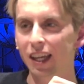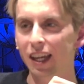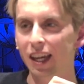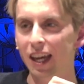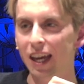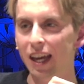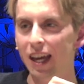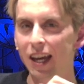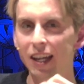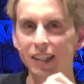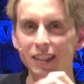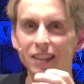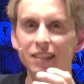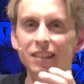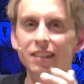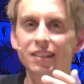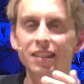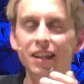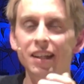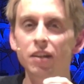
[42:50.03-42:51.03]
Uh, it's, it's,
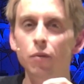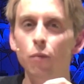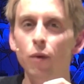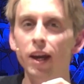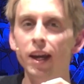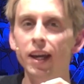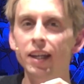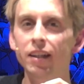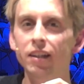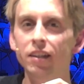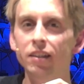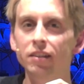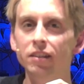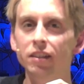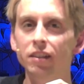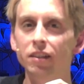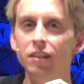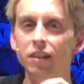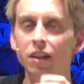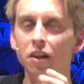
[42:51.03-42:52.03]
it's anyway a
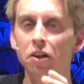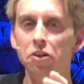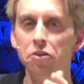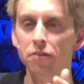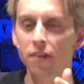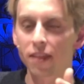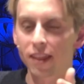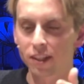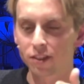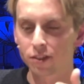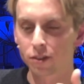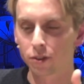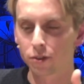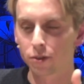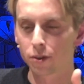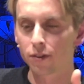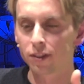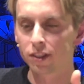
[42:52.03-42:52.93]
country that's notorious